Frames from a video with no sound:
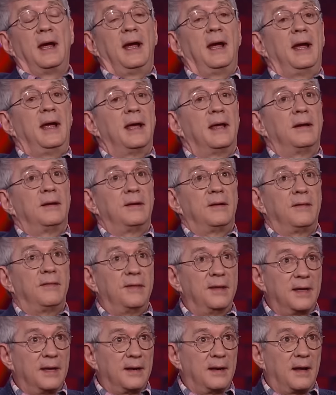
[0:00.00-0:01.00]
And
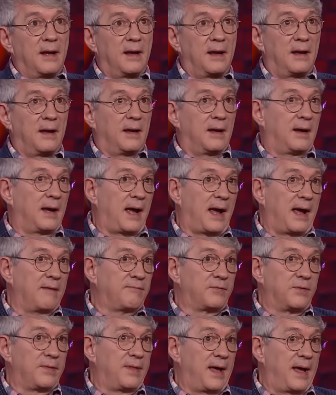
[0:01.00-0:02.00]
then
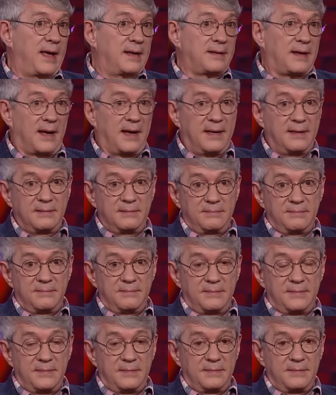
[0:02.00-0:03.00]
after that, I
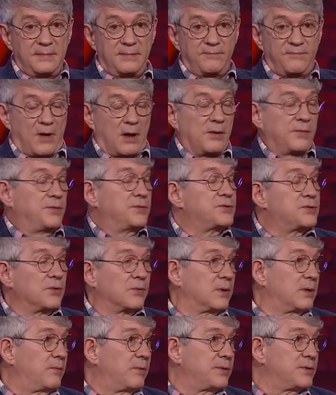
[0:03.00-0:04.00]
followed the
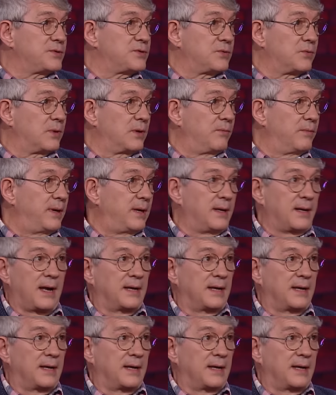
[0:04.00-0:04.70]
story where the story went.